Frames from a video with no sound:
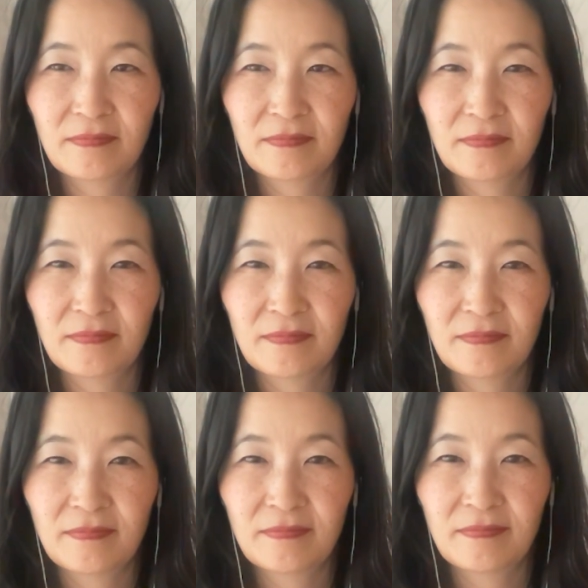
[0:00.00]

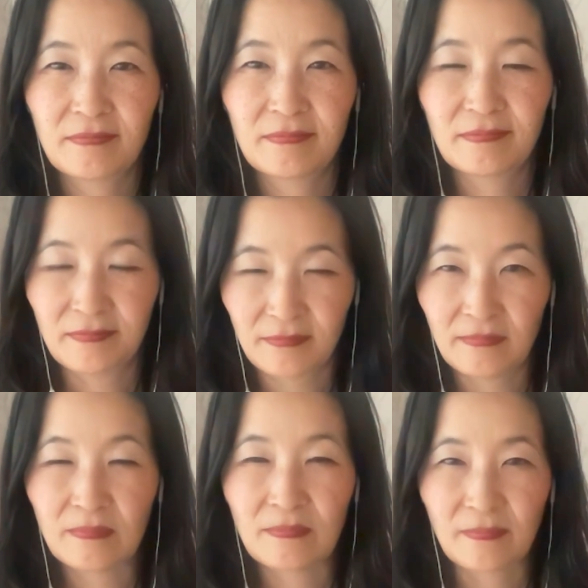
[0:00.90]

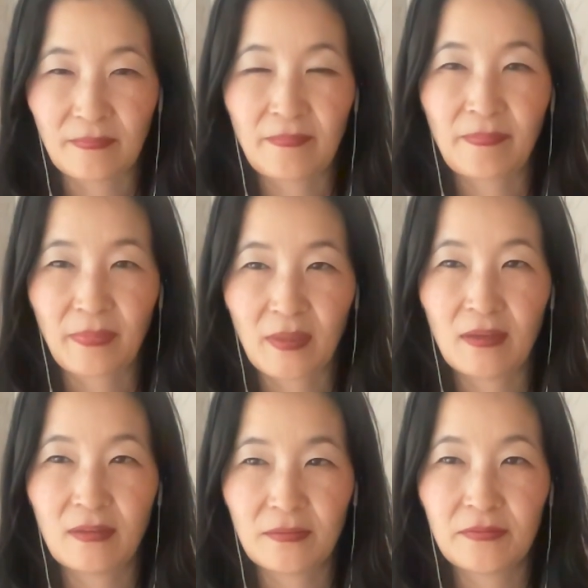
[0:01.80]

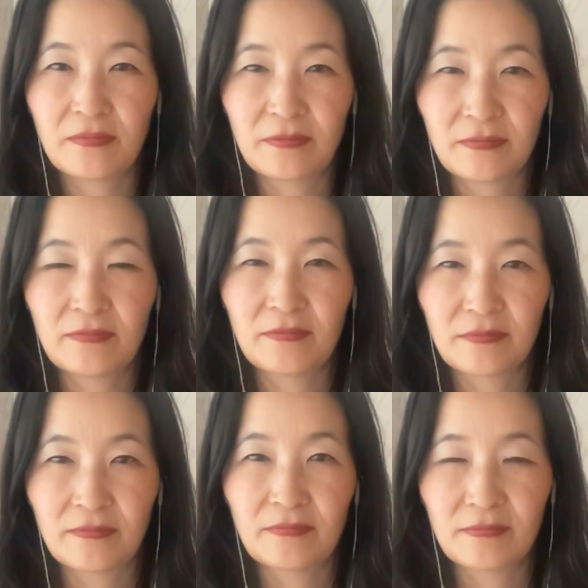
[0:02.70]

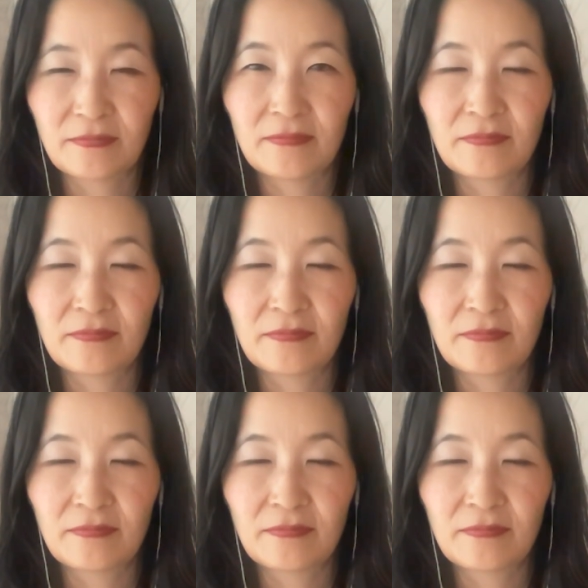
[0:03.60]
This person isn't speaking.